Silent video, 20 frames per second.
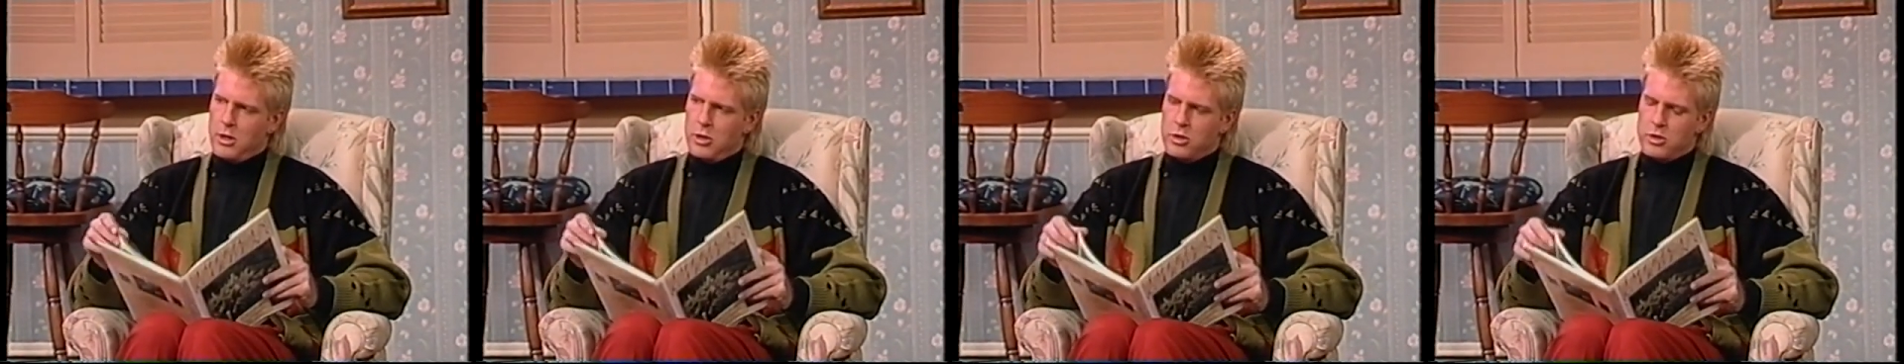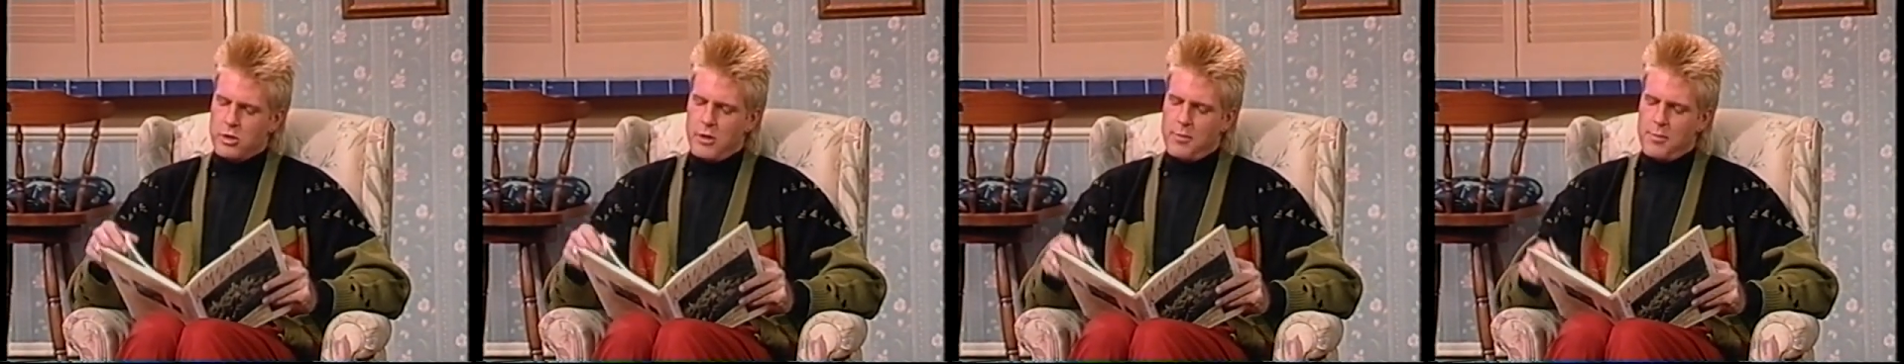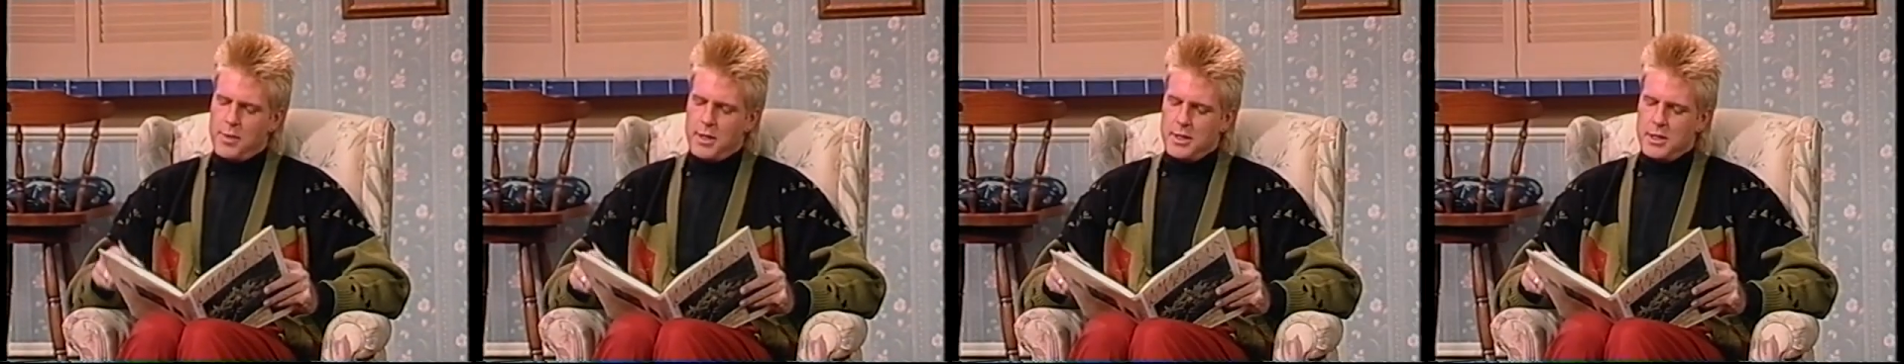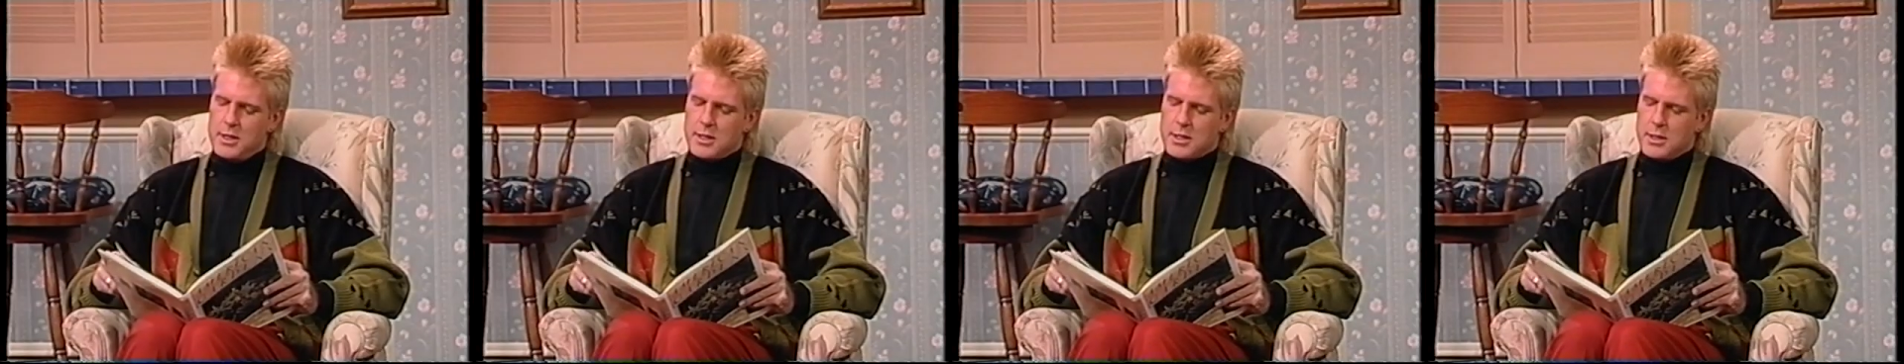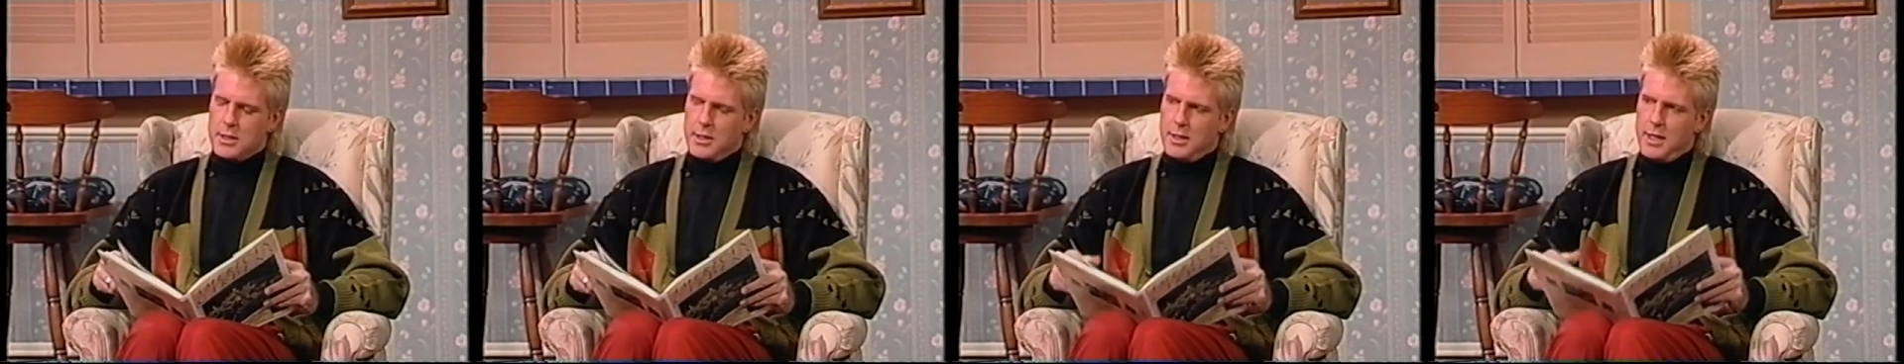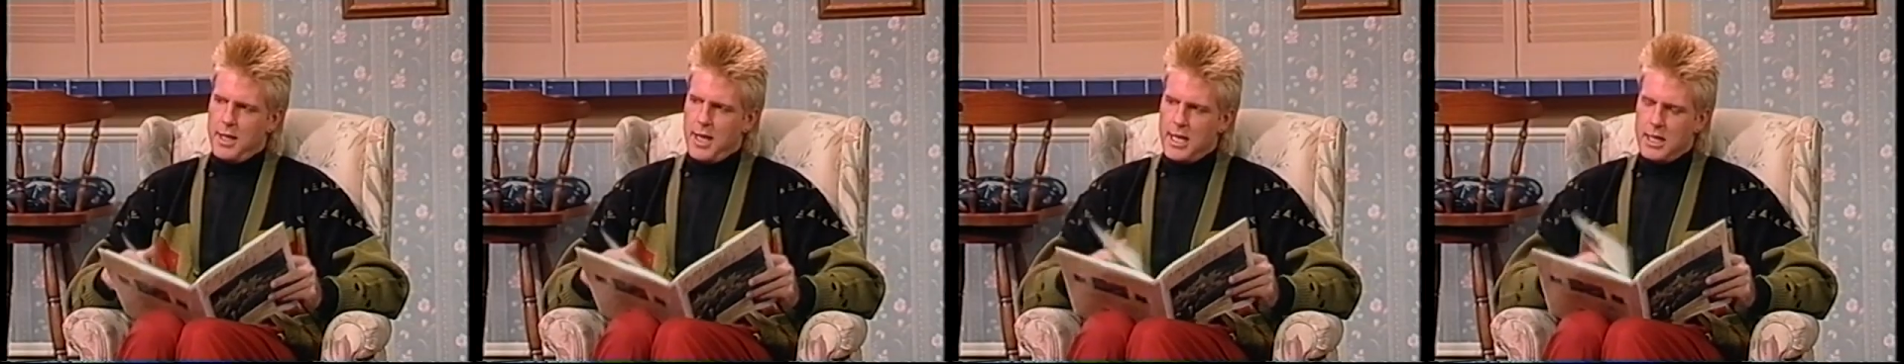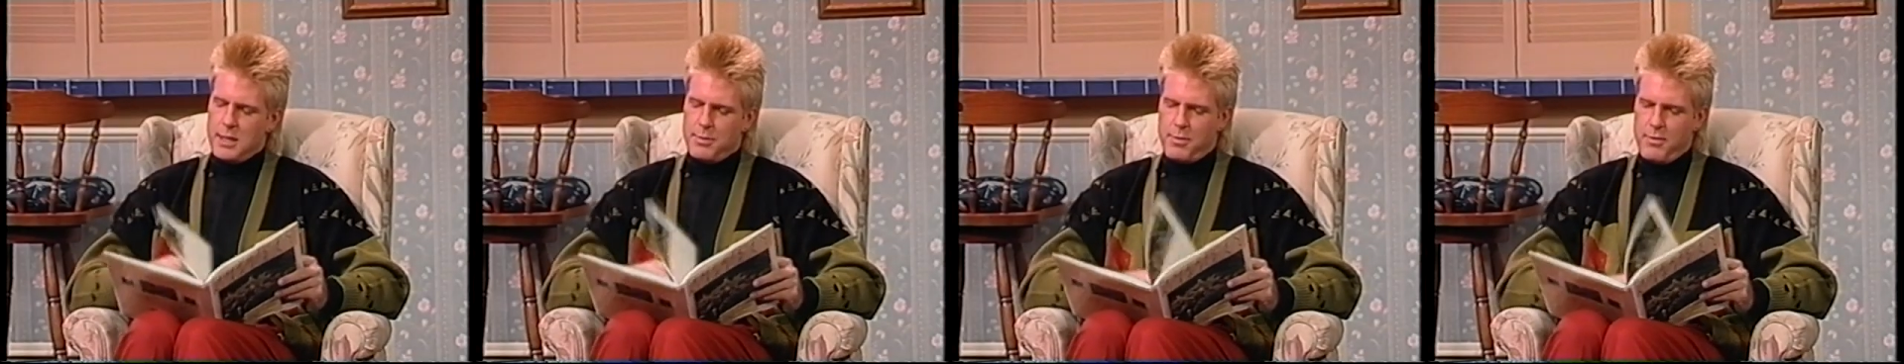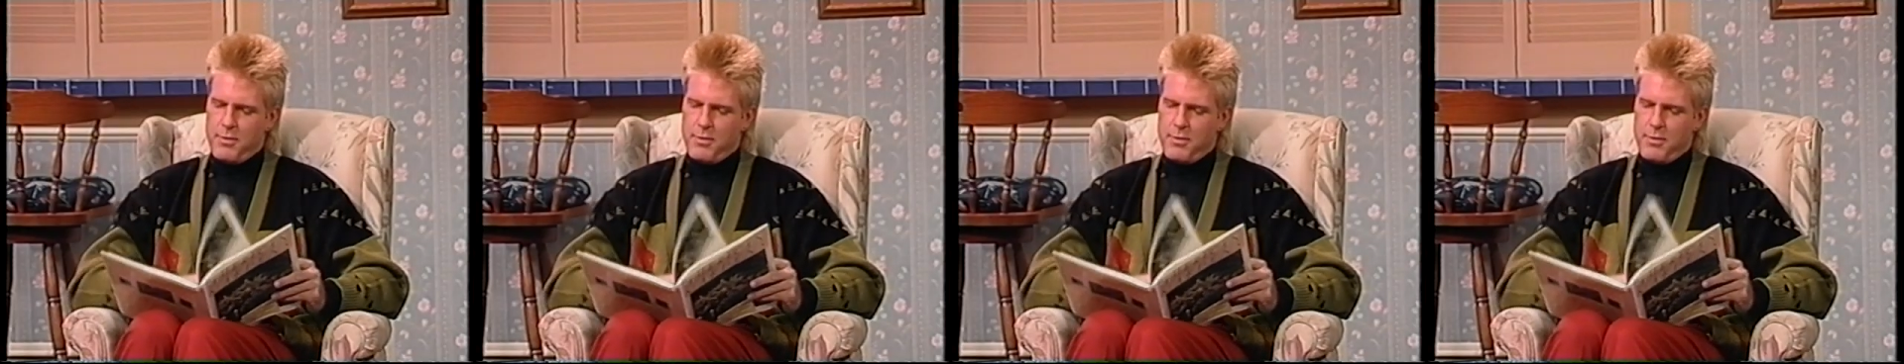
She's never been this late